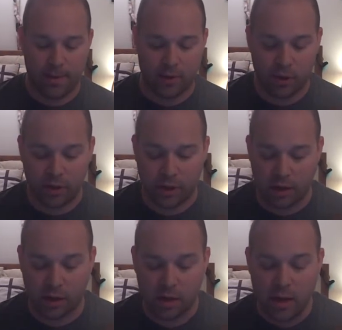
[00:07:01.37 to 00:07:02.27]
about
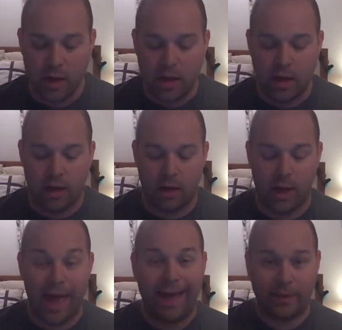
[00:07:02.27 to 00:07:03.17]
earlier.
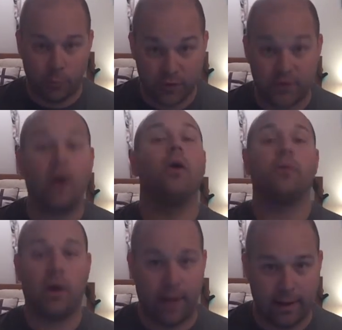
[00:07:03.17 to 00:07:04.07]
And it was so.
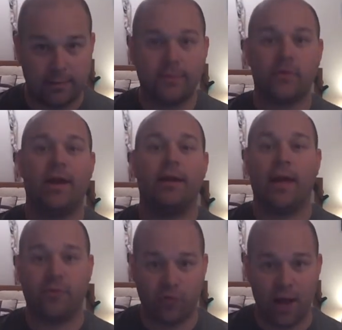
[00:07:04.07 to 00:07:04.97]
Okay, so now you
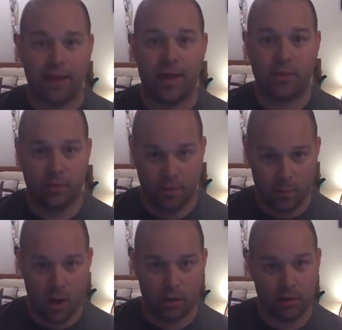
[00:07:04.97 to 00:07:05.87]
got the dry land, the
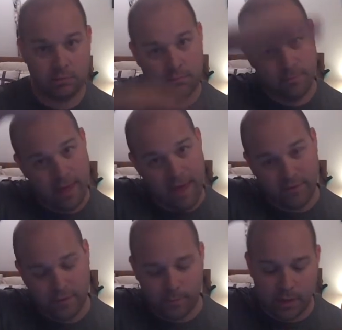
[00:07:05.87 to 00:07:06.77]
water,
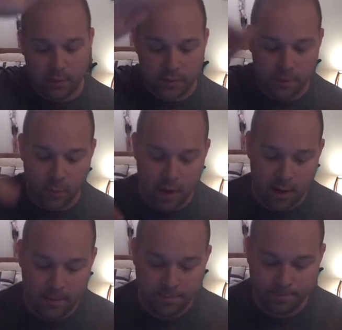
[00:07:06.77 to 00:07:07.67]
heaven's up here
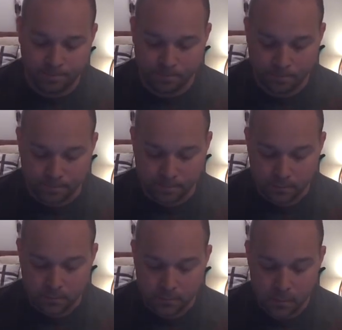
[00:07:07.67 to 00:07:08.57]
somewhere.
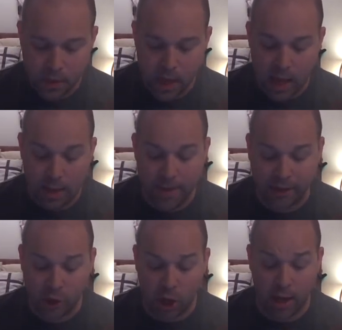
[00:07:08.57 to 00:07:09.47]

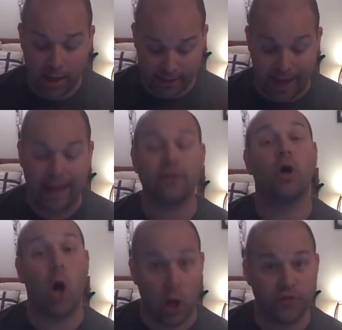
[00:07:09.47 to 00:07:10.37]
And God
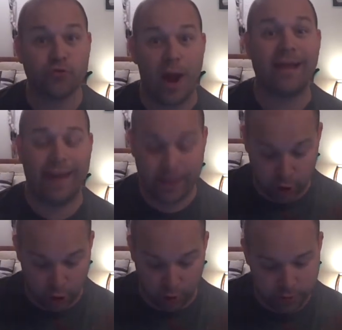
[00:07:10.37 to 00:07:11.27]
called the dry land
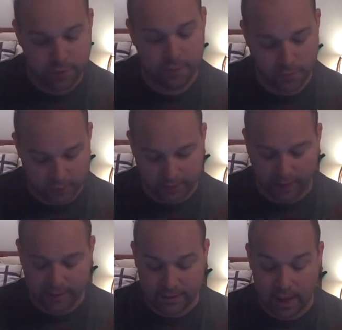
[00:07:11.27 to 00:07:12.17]
earth, just
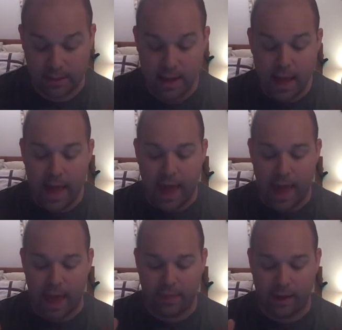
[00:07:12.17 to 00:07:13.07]
like I said.
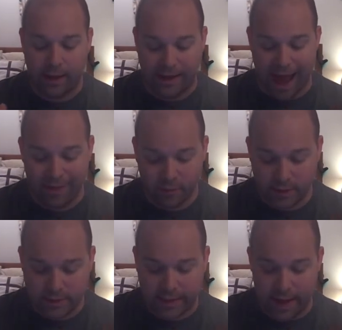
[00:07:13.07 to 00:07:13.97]
And the
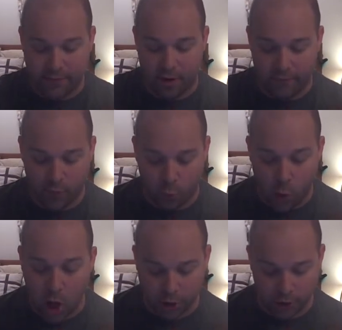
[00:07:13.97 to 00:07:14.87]
gathering together of the
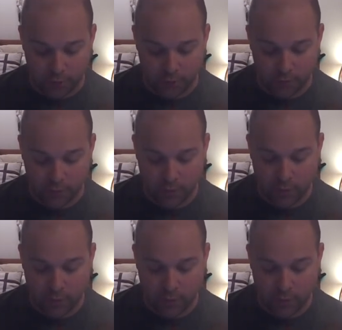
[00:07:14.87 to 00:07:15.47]
waters